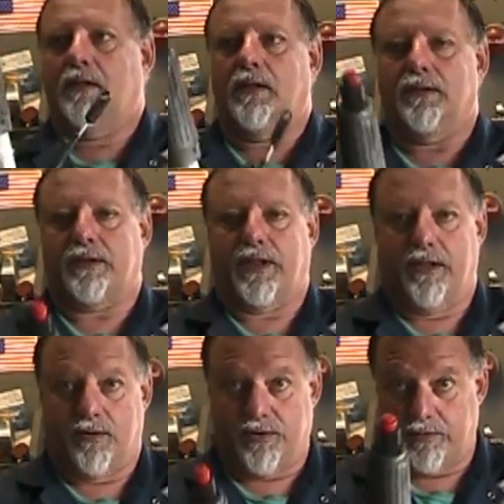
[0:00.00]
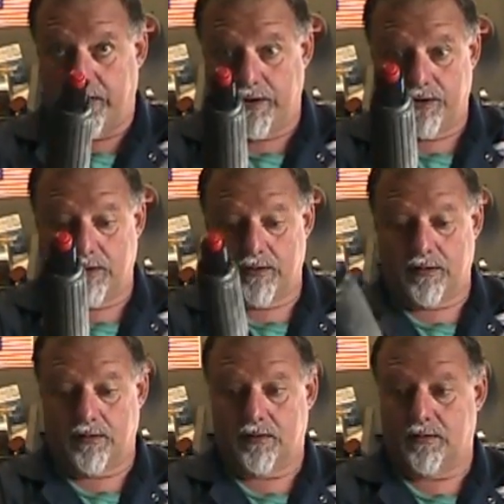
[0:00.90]
There's the kill switch.
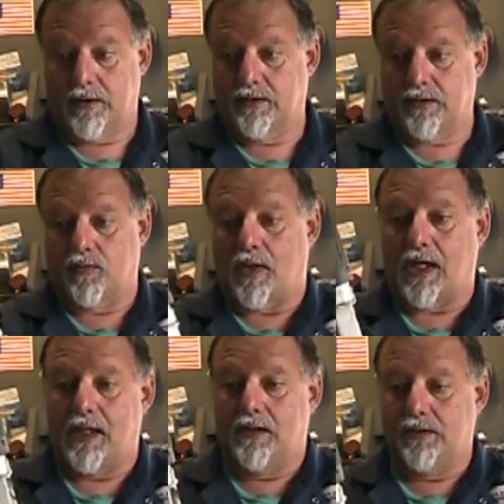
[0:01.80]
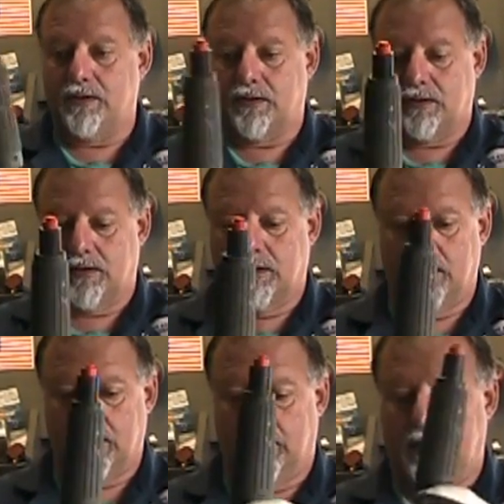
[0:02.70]
There's the wires.
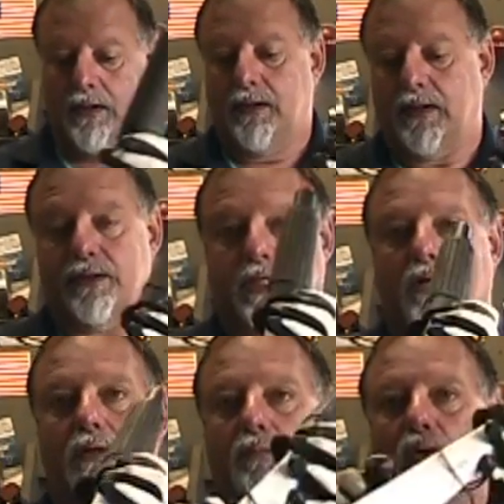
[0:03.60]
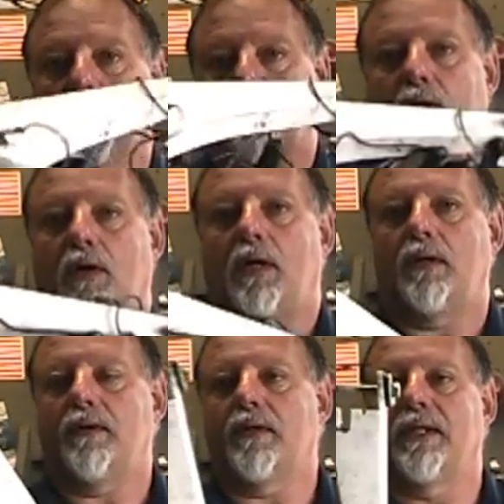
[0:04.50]
There's how it bolts
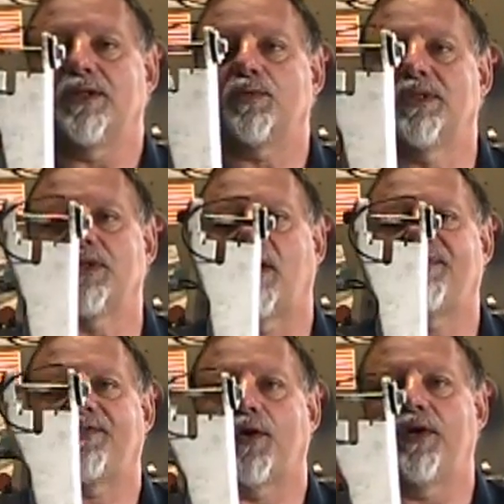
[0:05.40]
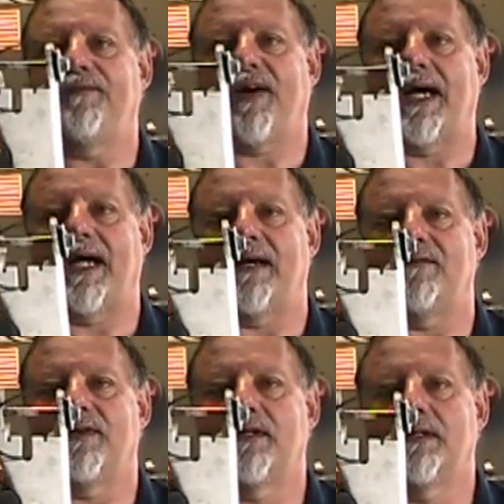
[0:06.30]
on. This one's off 35.